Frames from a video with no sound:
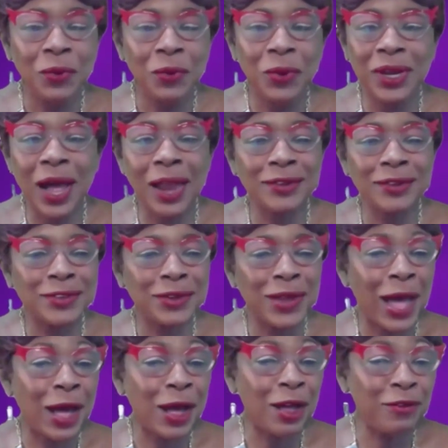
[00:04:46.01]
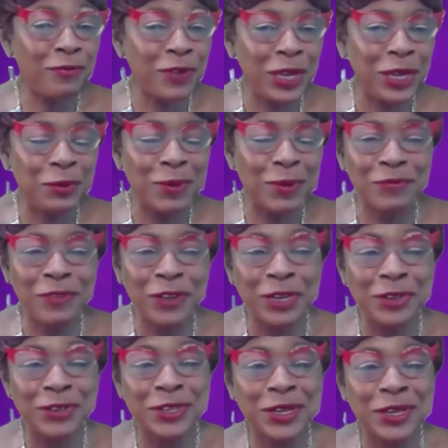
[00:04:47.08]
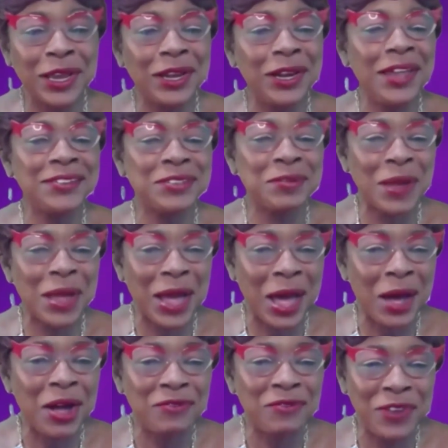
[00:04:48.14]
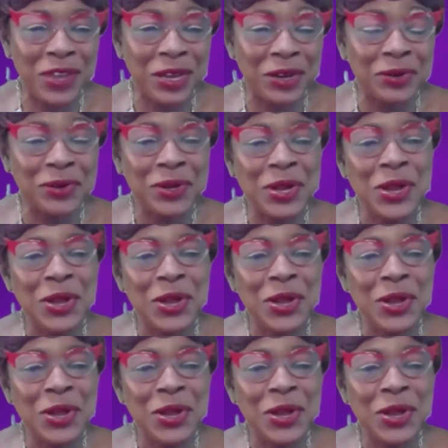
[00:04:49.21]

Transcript: regardless to how I feel, my feelings could care less about how I feel.